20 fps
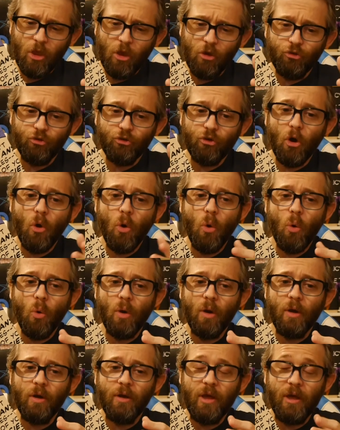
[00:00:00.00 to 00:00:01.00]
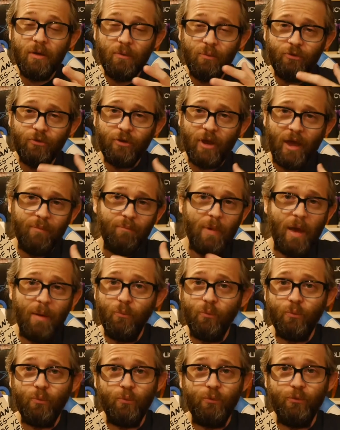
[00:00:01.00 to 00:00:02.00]
So I
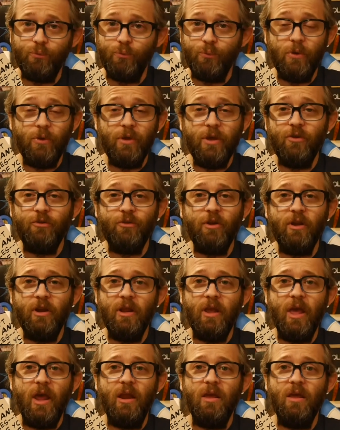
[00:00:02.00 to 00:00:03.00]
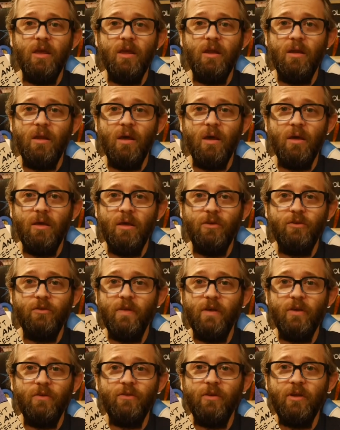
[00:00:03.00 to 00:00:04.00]
was really interested in getting in into
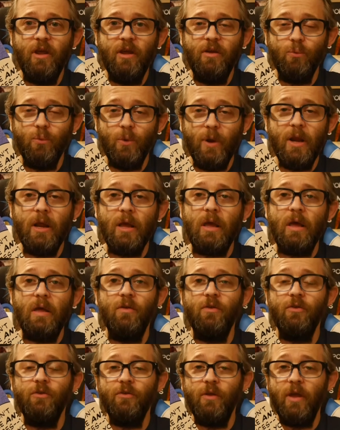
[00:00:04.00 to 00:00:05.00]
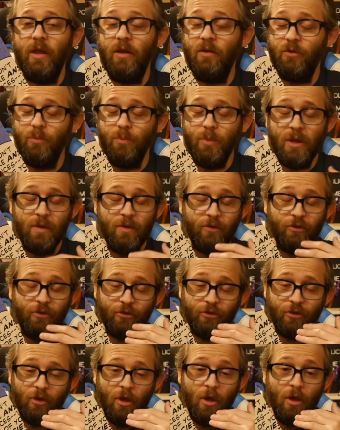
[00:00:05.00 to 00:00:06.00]
this and reading it. And to me, this
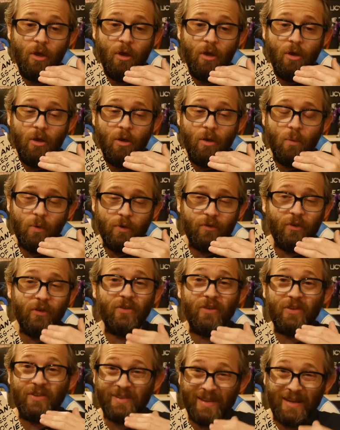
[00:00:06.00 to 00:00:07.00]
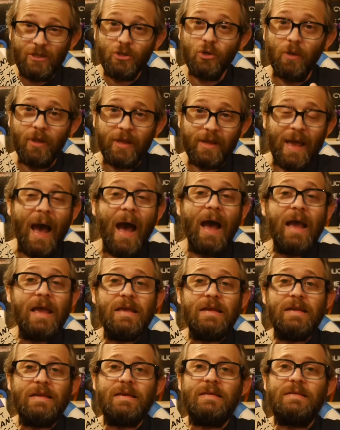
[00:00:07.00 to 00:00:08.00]
is, when it says essential
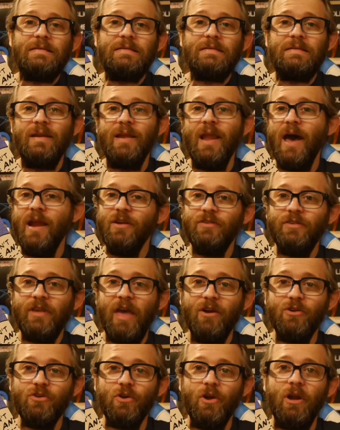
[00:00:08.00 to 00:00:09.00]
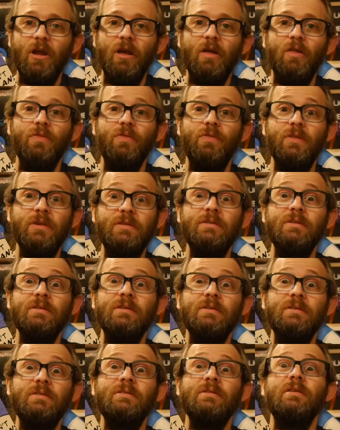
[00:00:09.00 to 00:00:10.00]
guide, it is not exaggerating. This
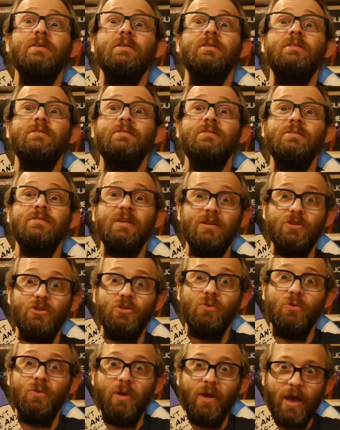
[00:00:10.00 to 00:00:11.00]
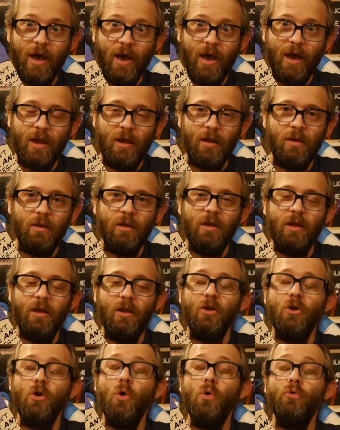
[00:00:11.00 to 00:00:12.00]
is an essential guide.
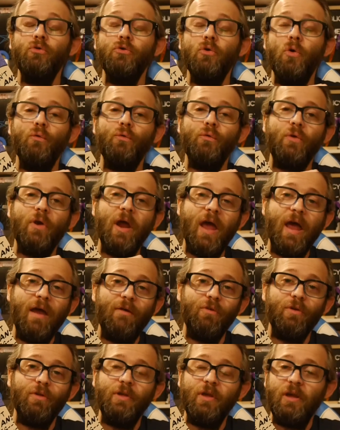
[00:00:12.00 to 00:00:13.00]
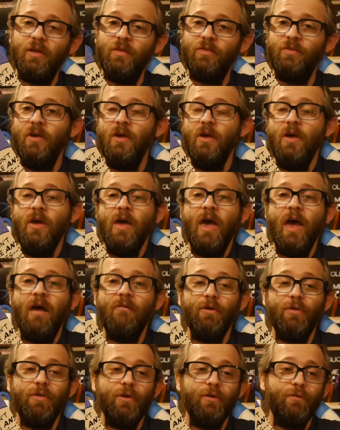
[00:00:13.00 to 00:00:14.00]
It goes over everything. It's
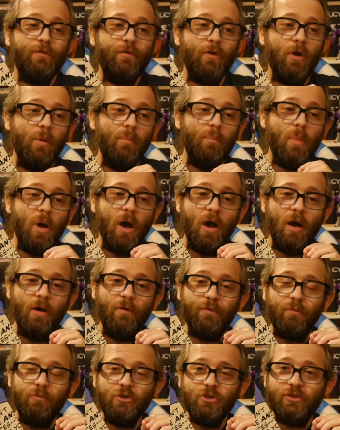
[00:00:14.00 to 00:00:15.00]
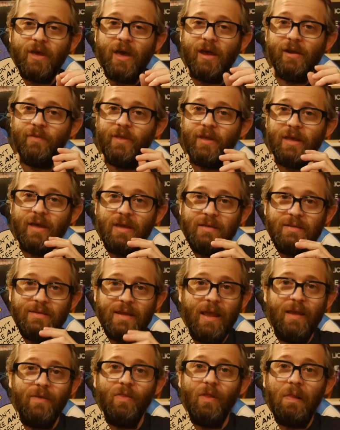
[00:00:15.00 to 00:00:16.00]
everything from just kind of like a
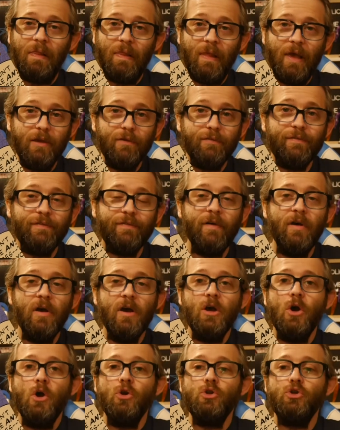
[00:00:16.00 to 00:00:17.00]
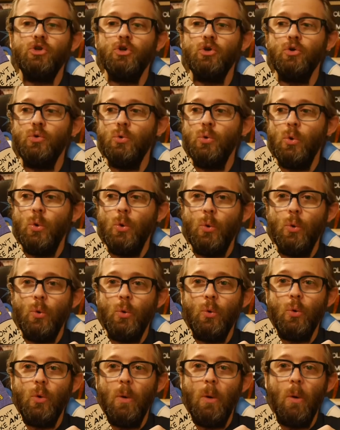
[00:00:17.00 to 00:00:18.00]
day in the life
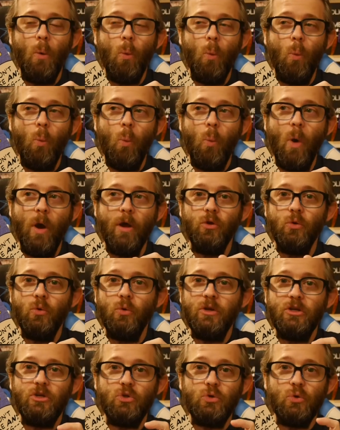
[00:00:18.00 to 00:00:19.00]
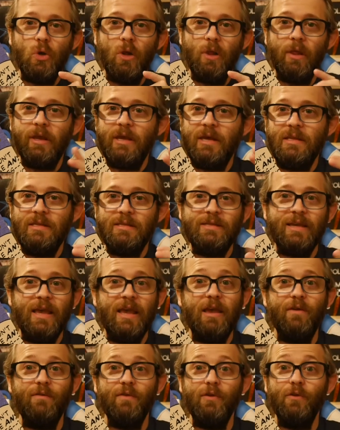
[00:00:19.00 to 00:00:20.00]
to what you need to click and
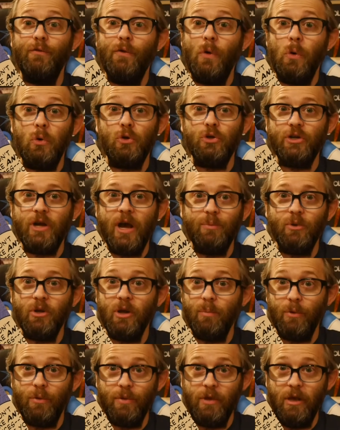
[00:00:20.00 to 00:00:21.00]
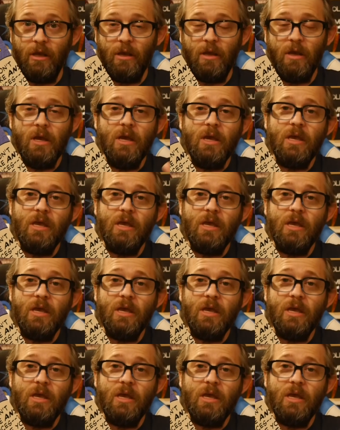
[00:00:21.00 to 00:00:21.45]
save in Photoshop type of thing.